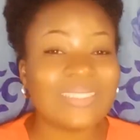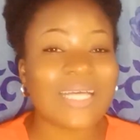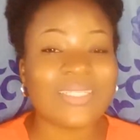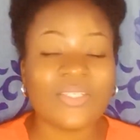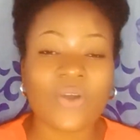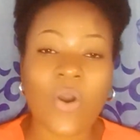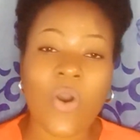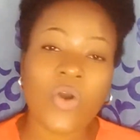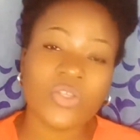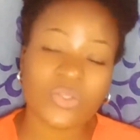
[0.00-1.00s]
That is
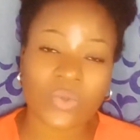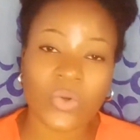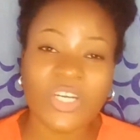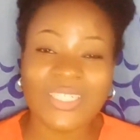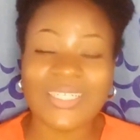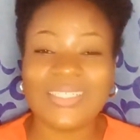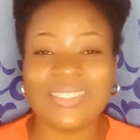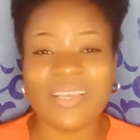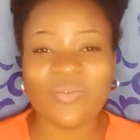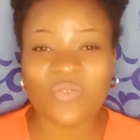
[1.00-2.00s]
also the
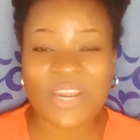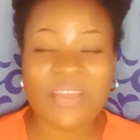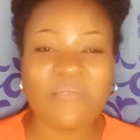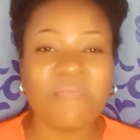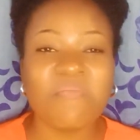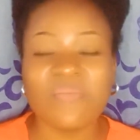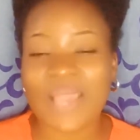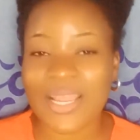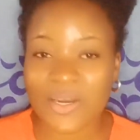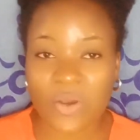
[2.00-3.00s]
same way
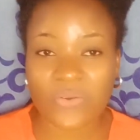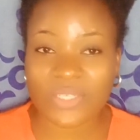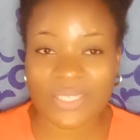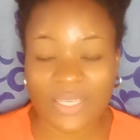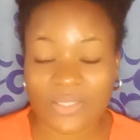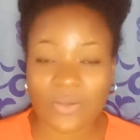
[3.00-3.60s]
men love sex.